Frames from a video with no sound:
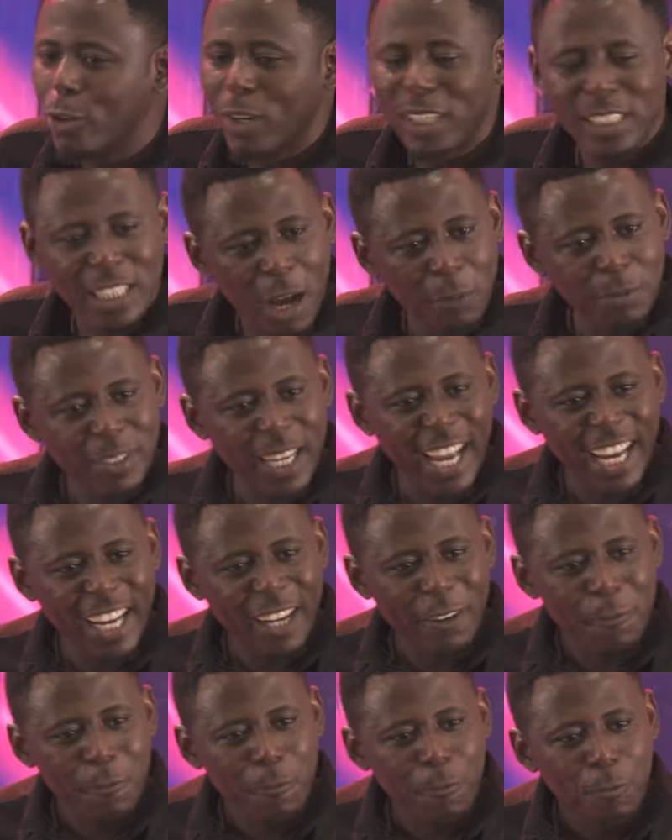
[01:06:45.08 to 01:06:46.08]
You understand what I'm
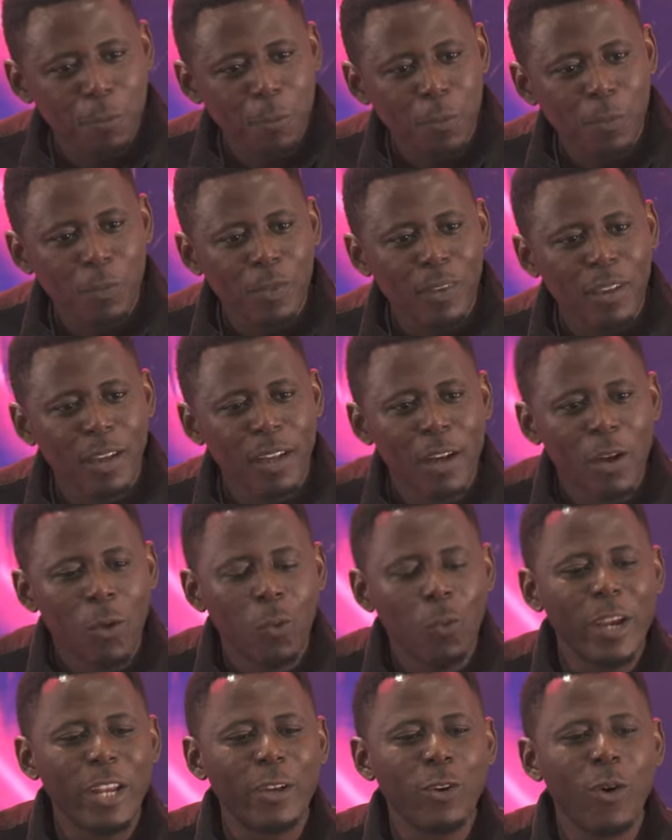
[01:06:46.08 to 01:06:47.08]
saying?
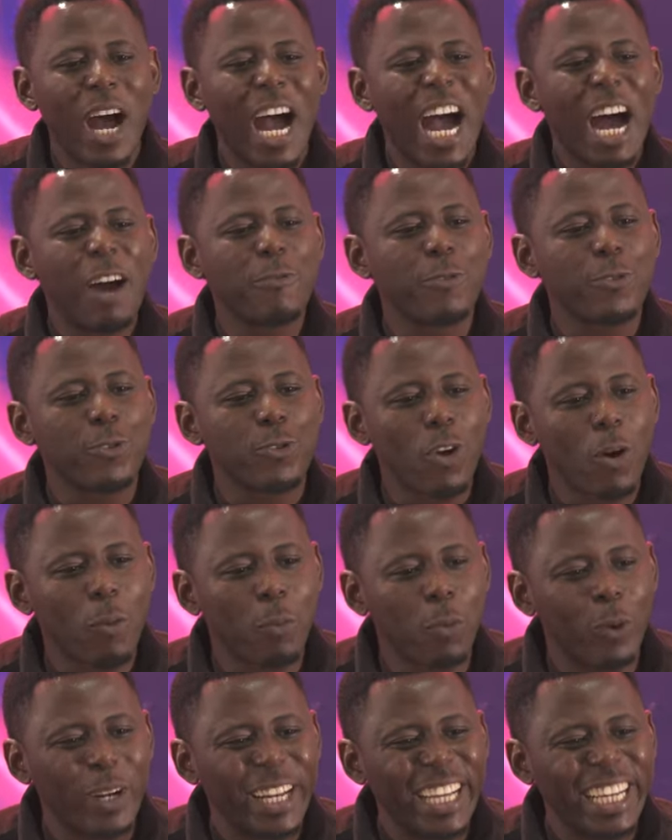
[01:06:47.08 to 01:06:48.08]
We don't have
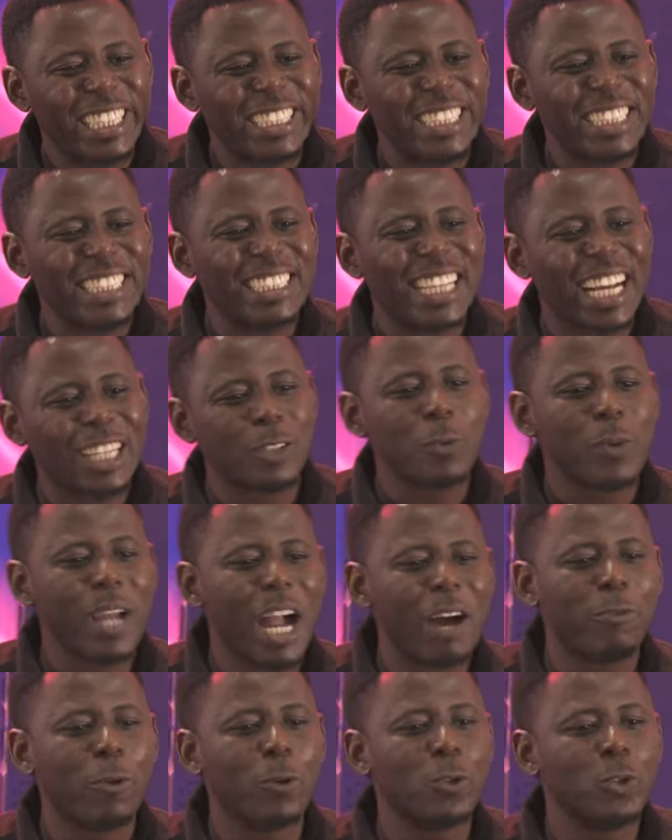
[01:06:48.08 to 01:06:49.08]
trouble. It is that we have